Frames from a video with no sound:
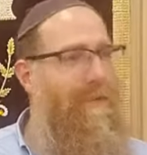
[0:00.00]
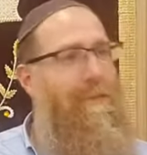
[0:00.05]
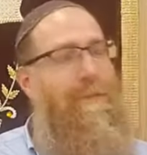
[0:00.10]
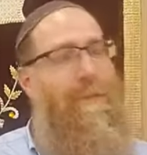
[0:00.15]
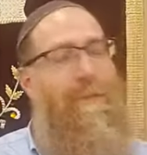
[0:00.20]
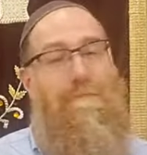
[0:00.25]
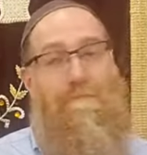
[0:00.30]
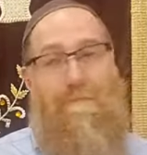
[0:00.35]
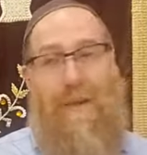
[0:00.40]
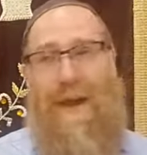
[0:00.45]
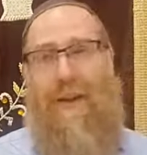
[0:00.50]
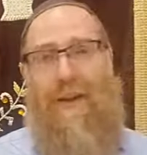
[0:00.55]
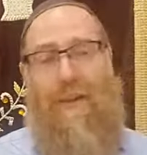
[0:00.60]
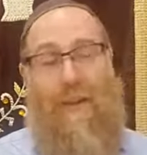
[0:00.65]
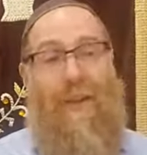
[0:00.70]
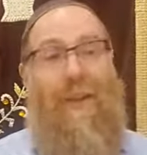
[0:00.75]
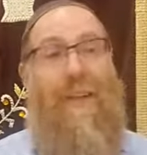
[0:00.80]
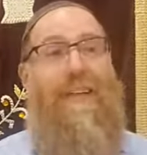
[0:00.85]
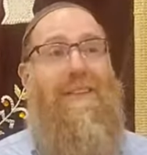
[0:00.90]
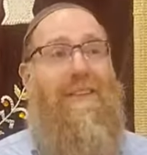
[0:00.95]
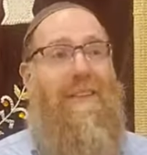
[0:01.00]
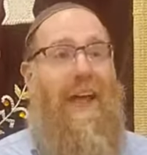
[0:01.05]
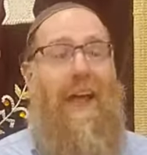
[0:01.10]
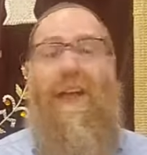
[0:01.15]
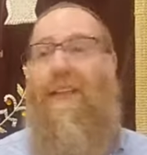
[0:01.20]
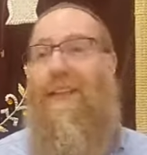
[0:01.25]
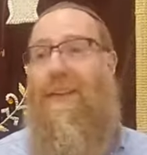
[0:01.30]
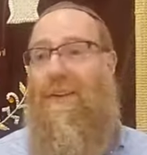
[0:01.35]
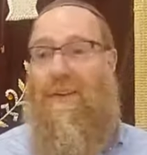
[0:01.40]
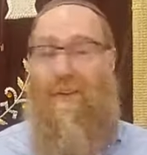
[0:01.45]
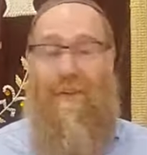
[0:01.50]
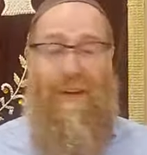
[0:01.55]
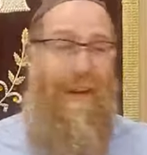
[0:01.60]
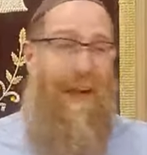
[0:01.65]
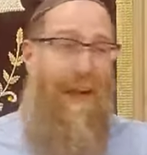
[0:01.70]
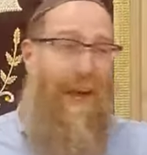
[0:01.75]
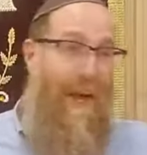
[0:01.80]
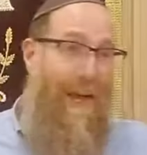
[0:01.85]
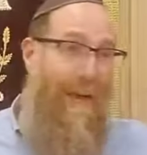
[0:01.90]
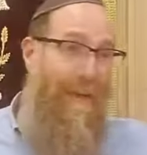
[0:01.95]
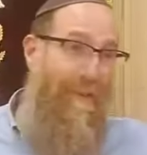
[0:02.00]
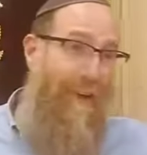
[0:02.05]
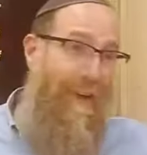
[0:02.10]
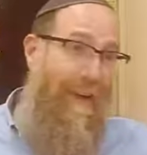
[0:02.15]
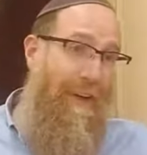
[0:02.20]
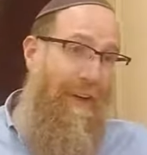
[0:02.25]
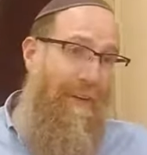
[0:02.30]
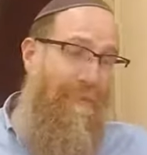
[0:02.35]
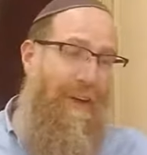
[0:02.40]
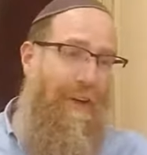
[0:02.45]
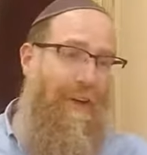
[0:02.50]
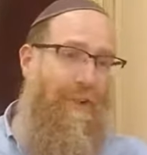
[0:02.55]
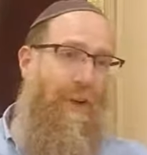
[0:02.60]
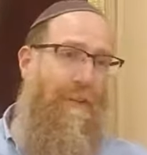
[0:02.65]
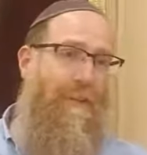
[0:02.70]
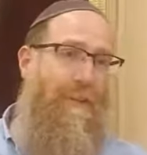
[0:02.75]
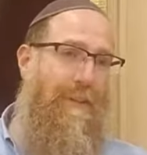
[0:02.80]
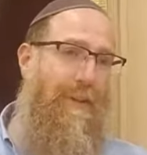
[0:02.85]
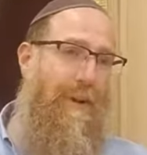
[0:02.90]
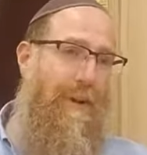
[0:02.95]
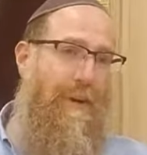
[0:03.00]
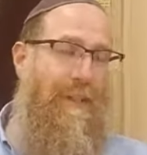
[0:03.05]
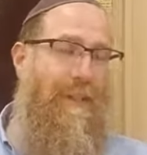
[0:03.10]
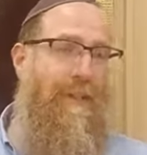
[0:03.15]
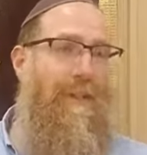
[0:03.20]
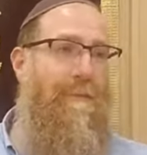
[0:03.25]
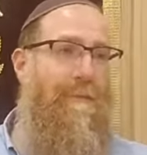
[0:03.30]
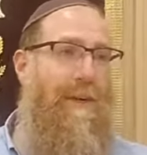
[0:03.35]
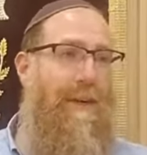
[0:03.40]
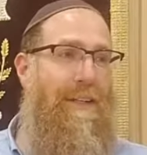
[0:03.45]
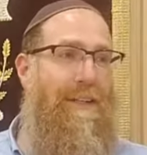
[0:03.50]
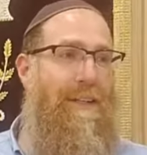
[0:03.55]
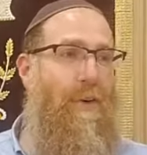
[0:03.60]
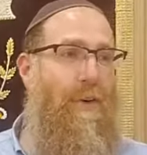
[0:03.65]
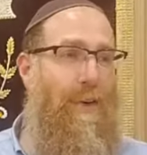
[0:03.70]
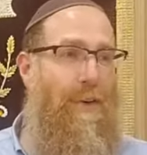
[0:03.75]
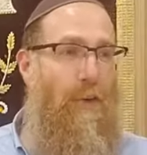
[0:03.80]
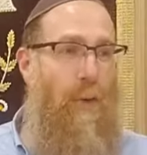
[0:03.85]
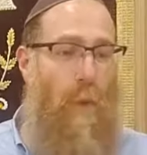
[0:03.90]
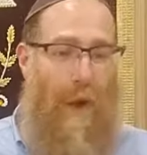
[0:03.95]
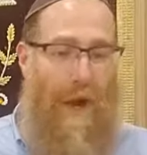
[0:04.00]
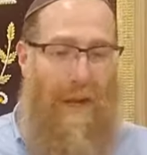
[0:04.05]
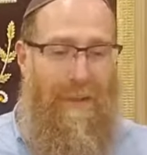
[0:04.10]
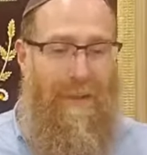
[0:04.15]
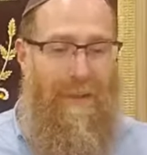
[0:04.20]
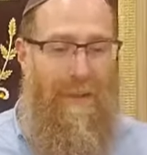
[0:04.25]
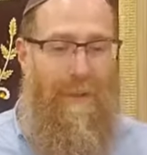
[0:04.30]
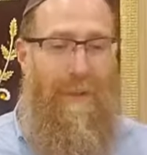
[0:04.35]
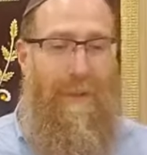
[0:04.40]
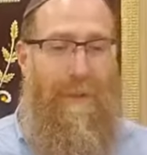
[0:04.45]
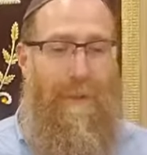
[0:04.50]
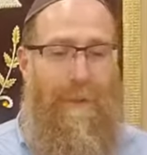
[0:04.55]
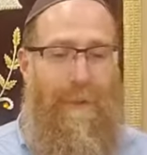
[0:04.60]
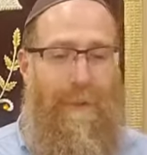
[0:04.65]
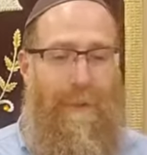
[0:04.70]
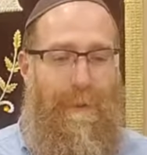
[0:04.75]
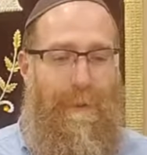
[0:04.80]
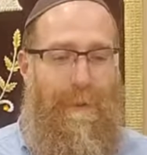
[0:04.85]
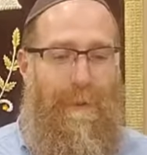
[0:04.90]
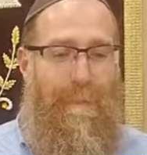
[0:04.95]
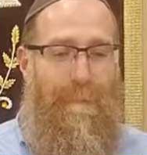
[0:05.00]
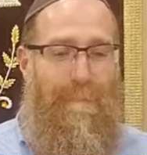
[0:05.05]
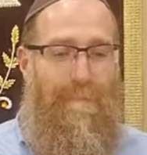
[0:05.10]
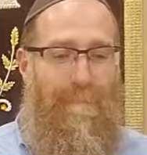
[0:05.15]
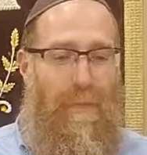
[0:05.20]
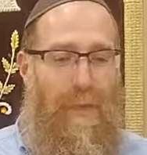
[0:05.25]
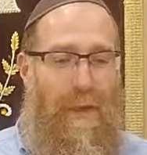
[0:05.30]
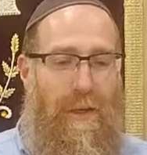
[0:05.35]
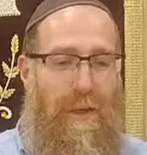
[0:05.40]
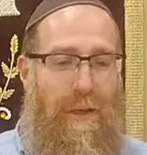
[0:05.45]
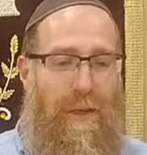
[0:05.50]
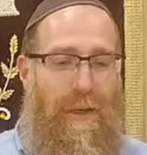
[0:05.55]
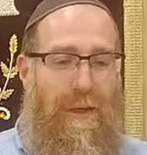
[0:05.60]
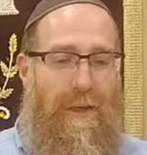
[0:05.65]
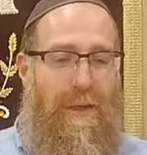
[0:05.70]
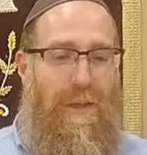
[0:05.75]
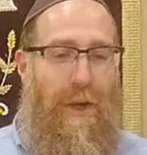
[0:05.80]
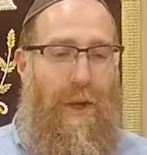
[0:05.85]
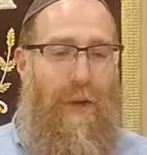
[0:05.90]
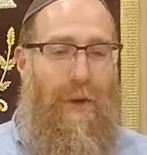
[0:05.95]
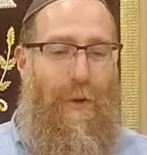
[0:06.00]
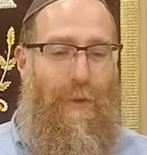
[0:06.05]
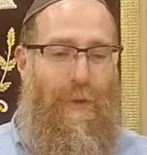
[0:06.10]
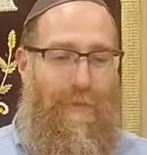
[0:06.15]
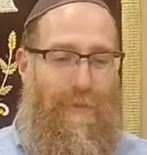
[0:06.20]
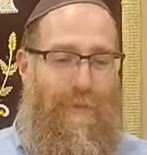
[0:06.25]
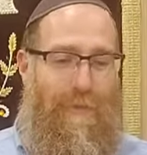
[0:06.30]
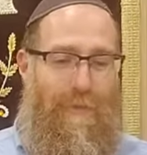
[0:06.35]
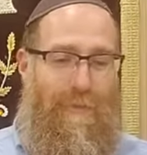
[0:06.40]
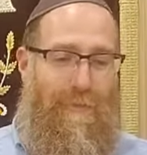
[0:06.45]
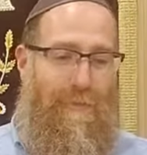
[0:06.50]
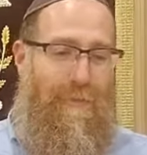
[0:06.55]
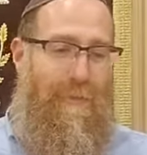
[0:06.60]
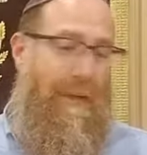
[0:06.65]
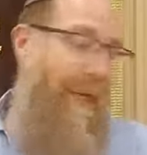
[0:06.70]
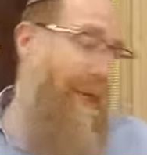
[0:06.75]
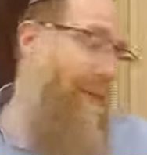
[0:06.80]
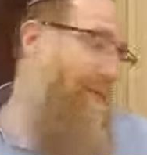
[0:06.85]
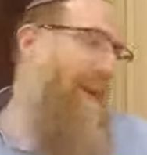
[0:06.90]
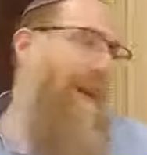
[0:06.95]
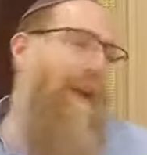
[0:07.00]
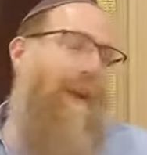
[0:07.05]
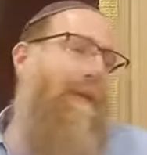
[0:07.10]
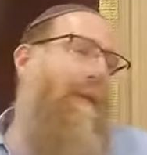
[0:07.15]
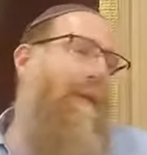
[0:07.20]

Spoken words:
the better, the less likely you're going to have machshavas zaros and your mind is going to wander. So, but he didn't